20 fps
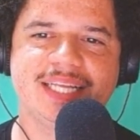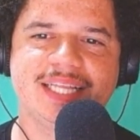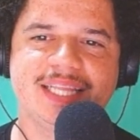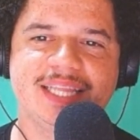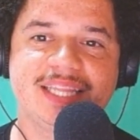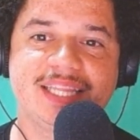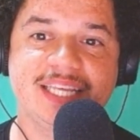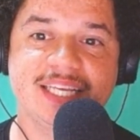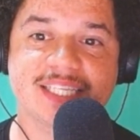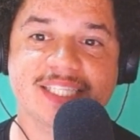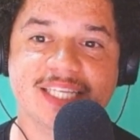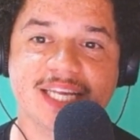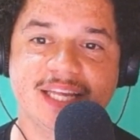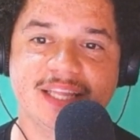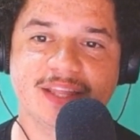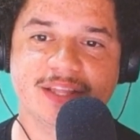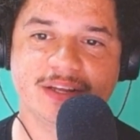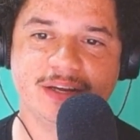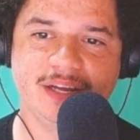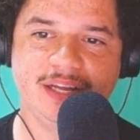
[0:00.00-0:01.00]
This I
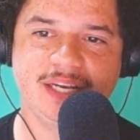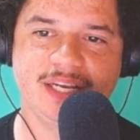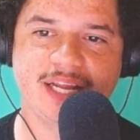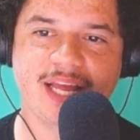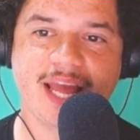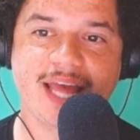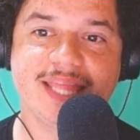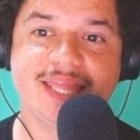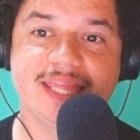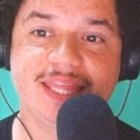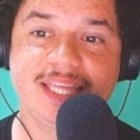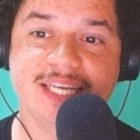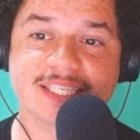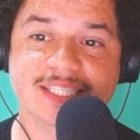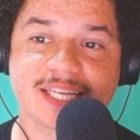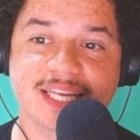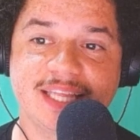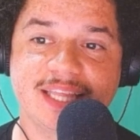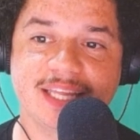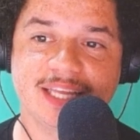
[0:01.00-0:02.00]
thought, and
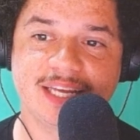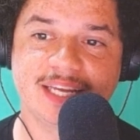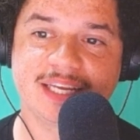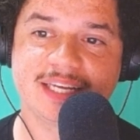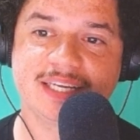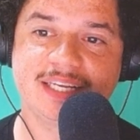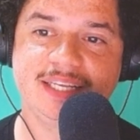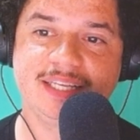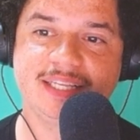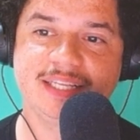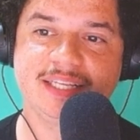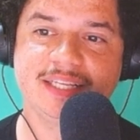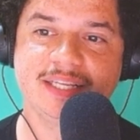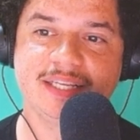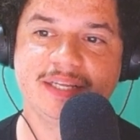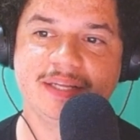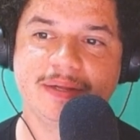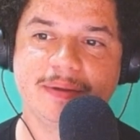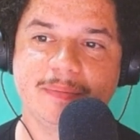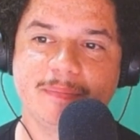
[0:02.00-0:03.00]
this I think.
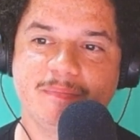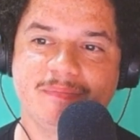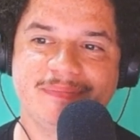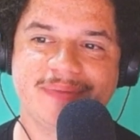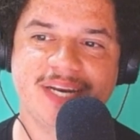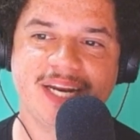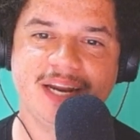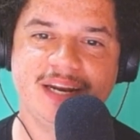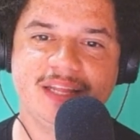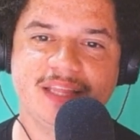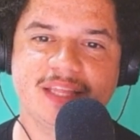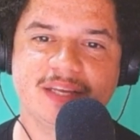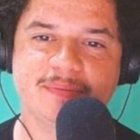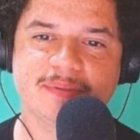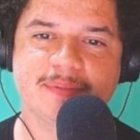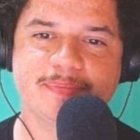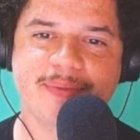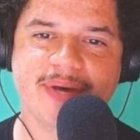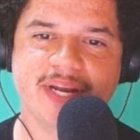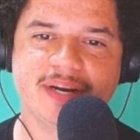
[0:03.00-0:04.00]
Anything
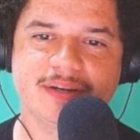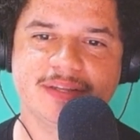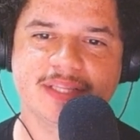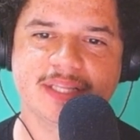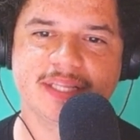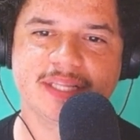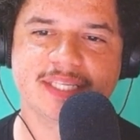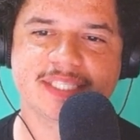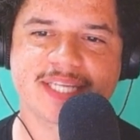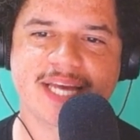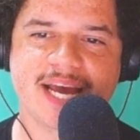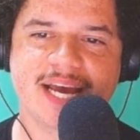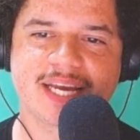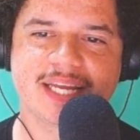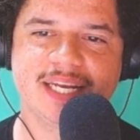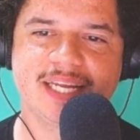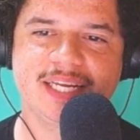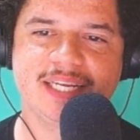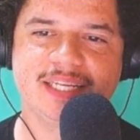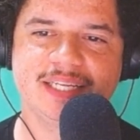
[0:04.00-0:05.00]
was better than this
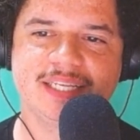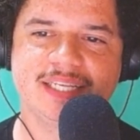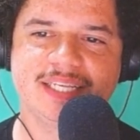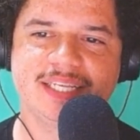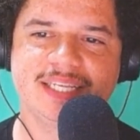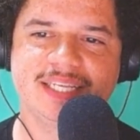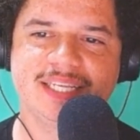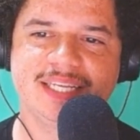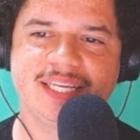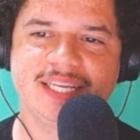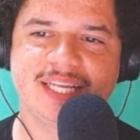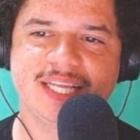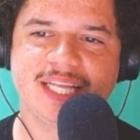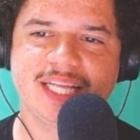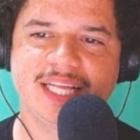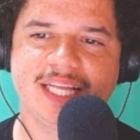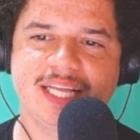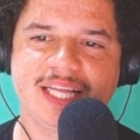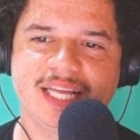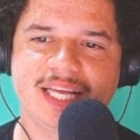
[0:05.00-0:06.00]
agony.
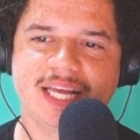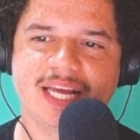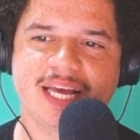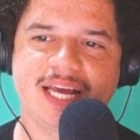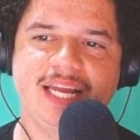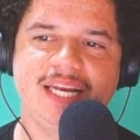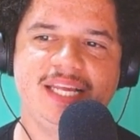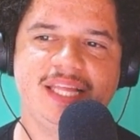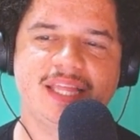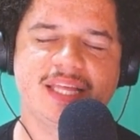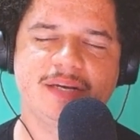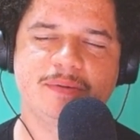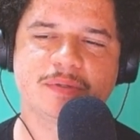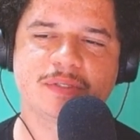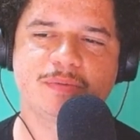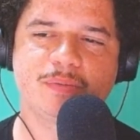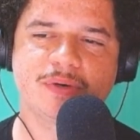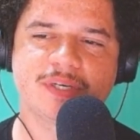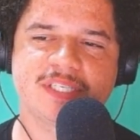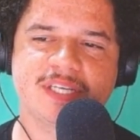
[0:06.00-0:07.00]
Anything
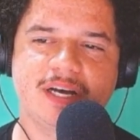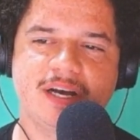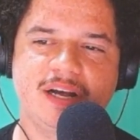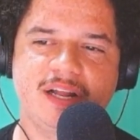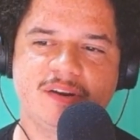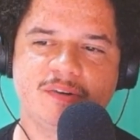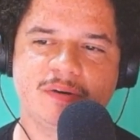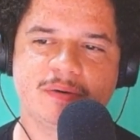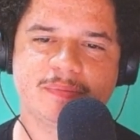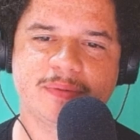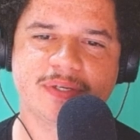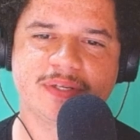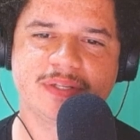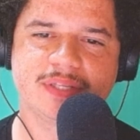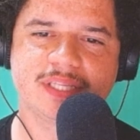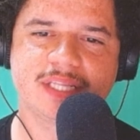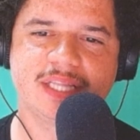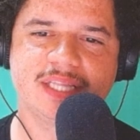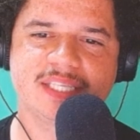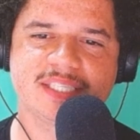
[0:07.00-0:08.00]
was more tolerable
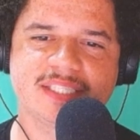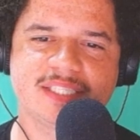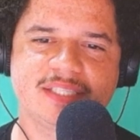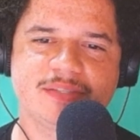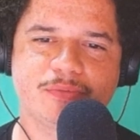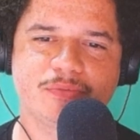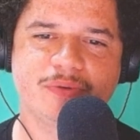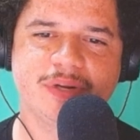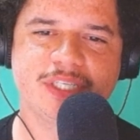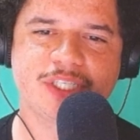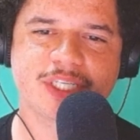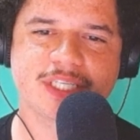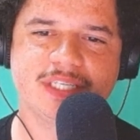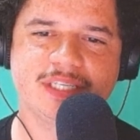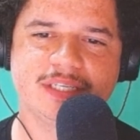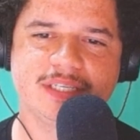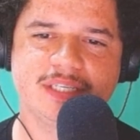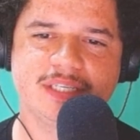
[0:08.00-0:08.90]
than this derision.